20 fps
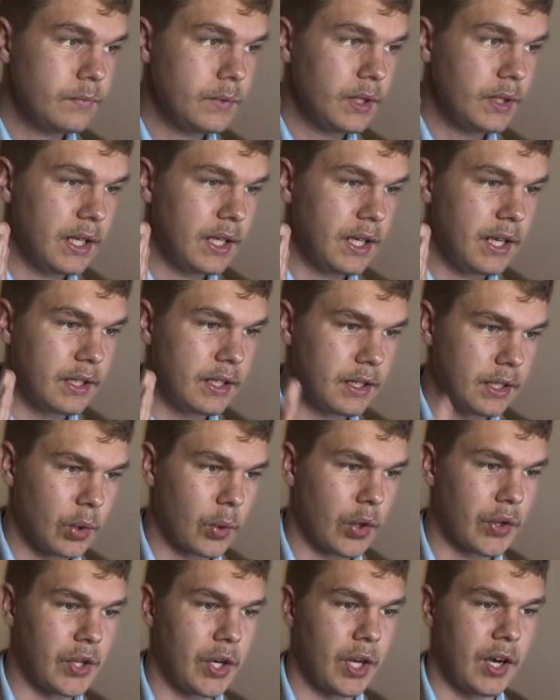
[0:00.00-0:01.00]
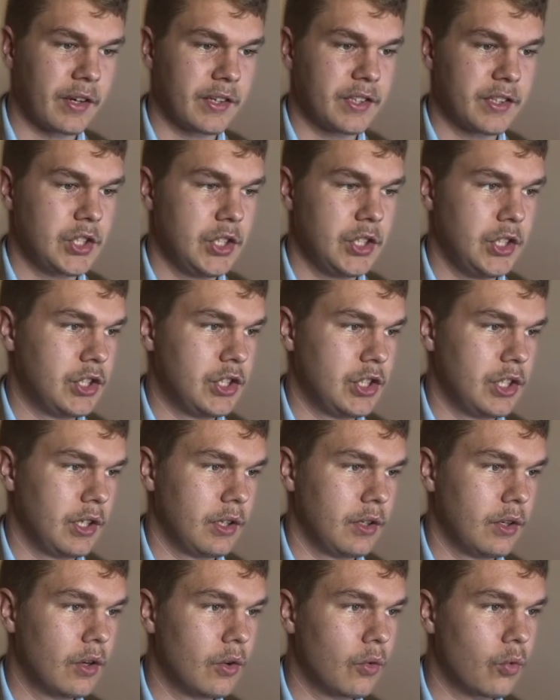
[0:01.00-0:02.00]
and the Orthodox
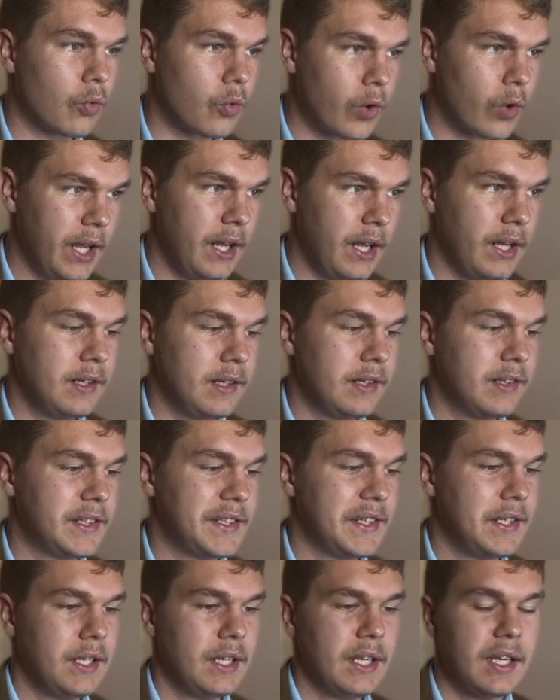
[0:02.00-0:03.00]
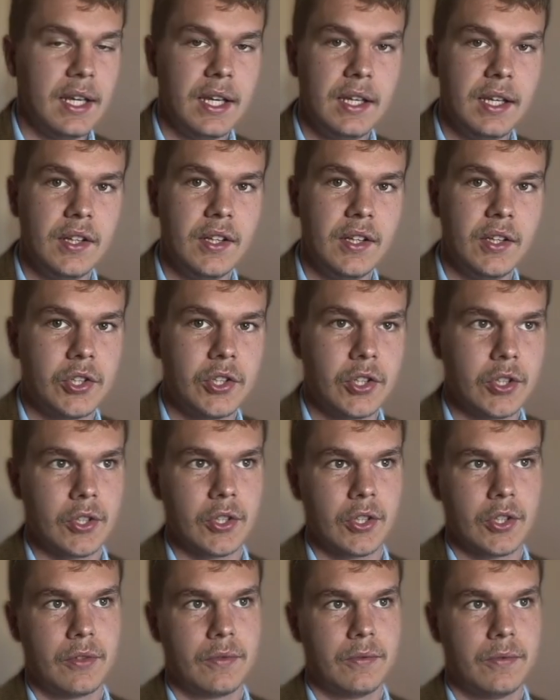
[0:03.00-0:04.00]
teaching reigns in the
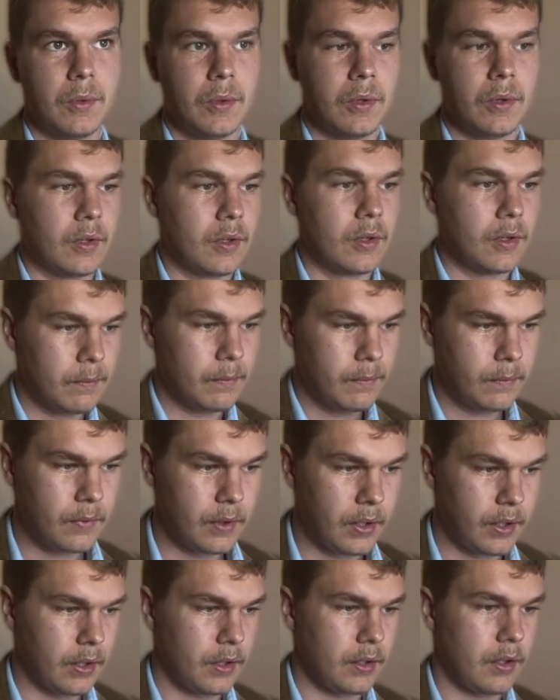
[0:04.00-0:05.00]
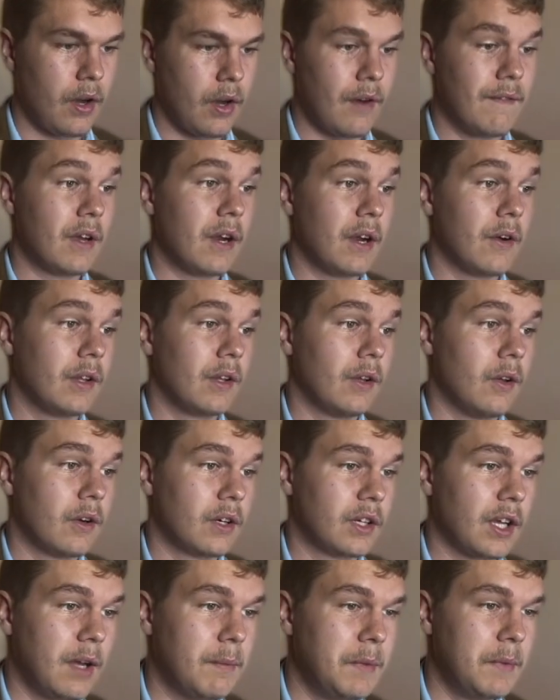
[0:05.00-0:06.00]
church for a very long
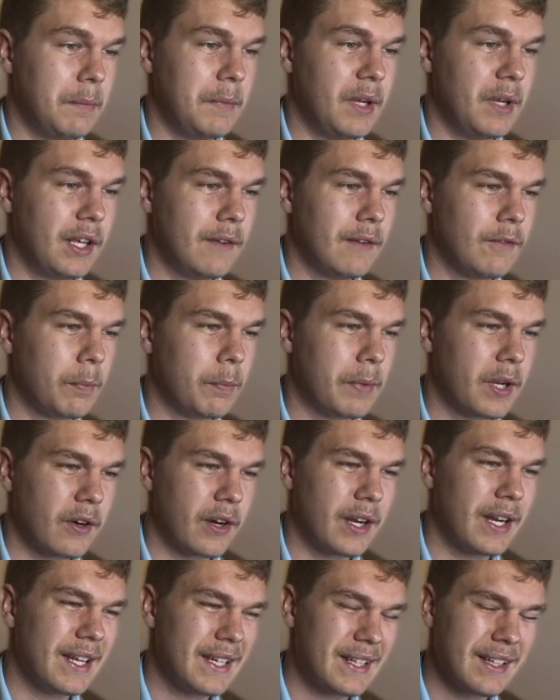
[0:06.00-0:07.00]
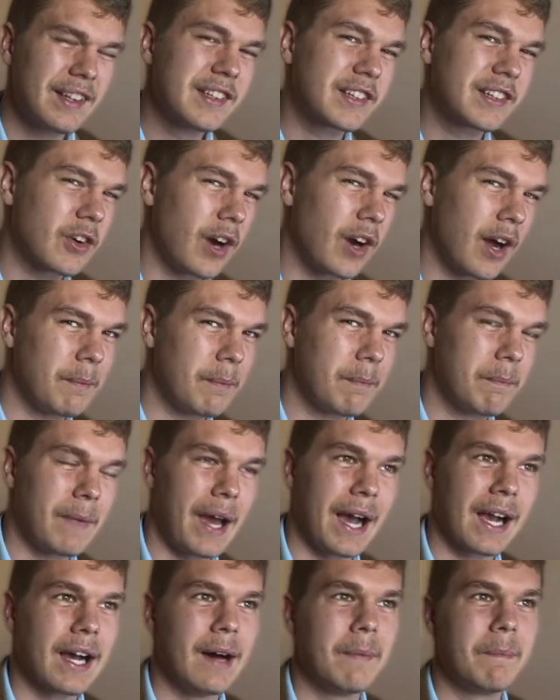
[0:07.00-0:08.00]
time in the medieval period. It does crop
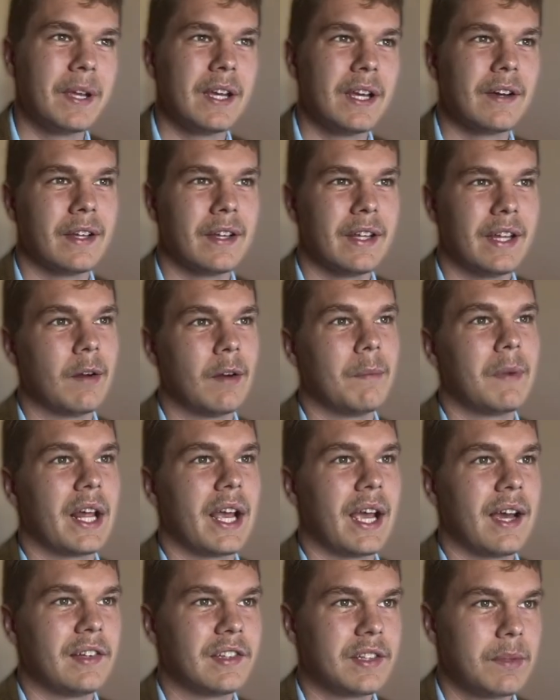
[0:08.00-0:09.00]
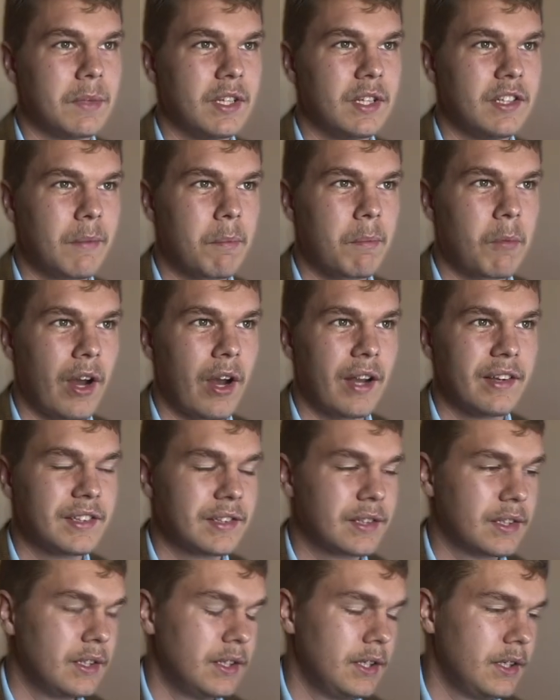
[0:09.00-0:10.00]
back up here and there, but it has to be
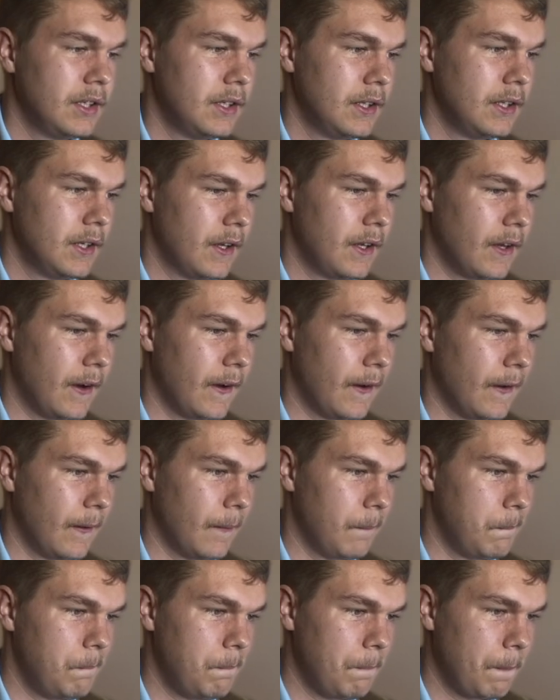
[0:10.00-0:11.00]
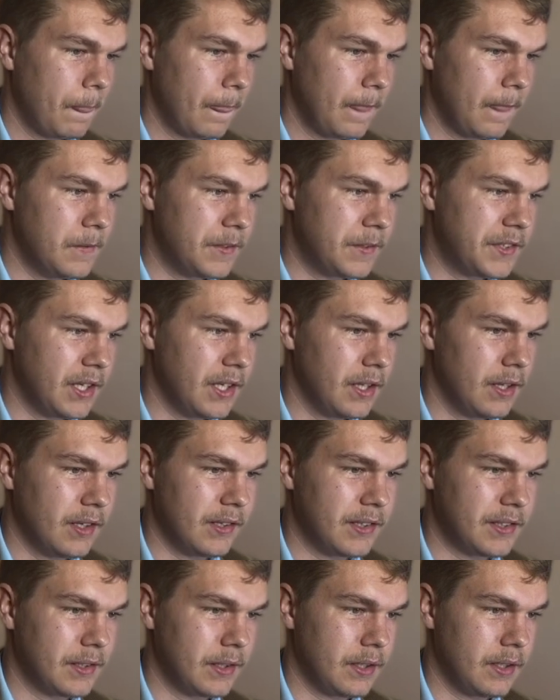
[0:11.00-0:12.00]
suppressed. You see
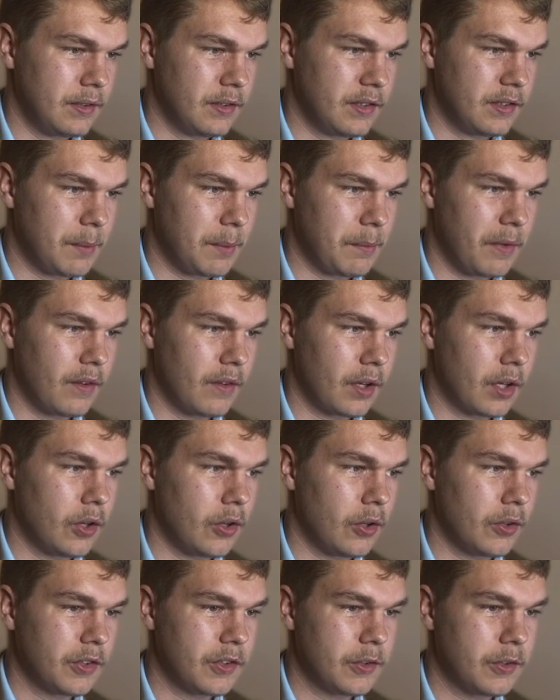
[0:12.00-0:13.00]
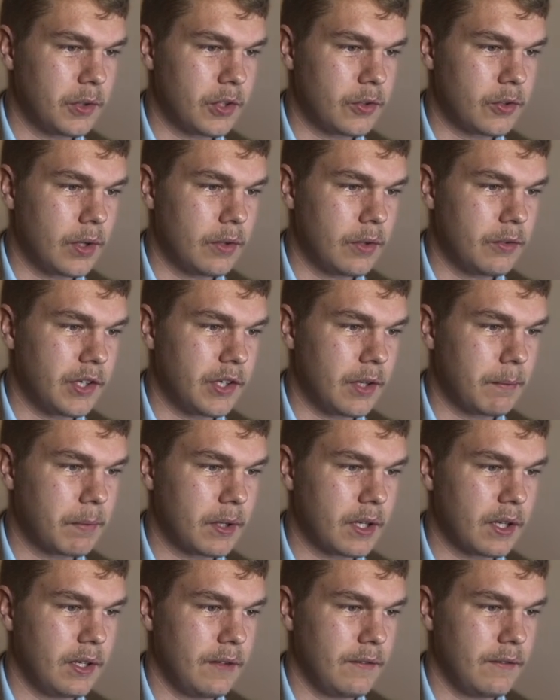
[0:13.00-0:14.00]
this in some of the cults which rose up
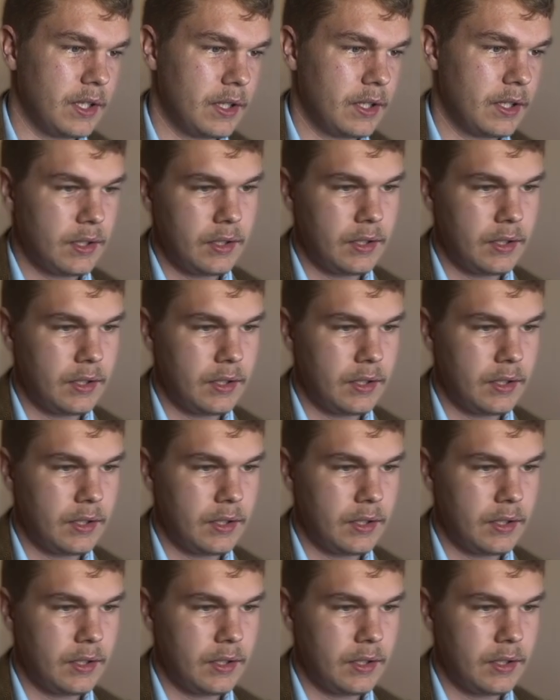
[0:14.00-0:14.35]
kind of in the